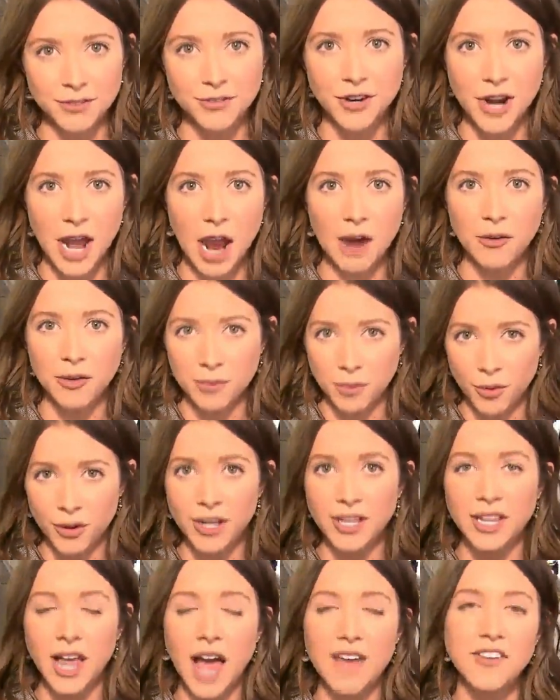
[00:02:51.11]
But for now,
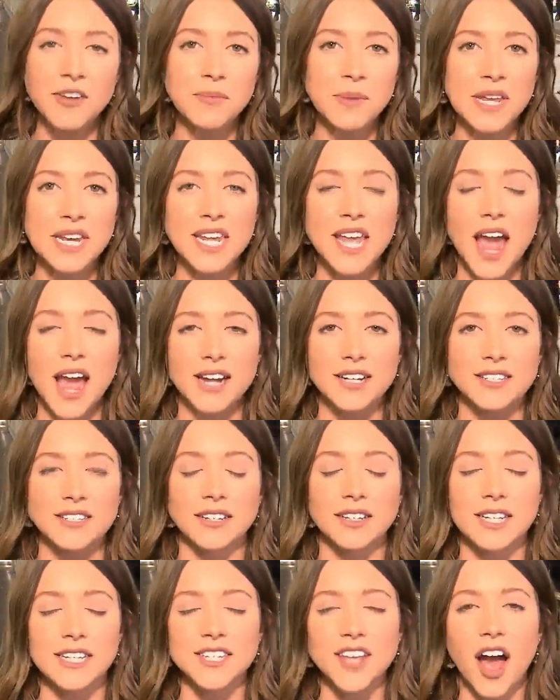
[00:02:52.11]
reporting live at
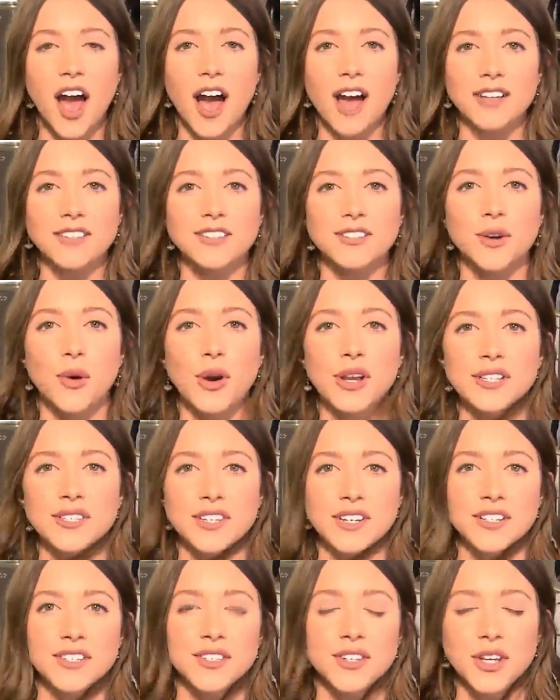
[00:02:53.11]
PDX, Elise Haas, KOIN
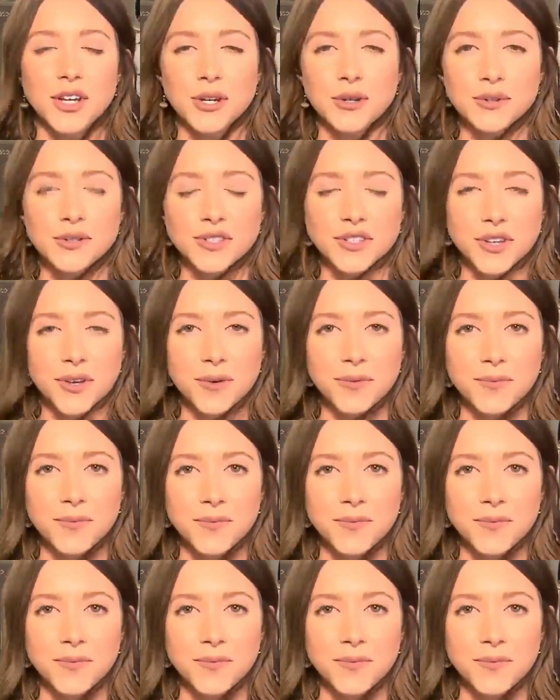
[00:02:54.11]
6 News.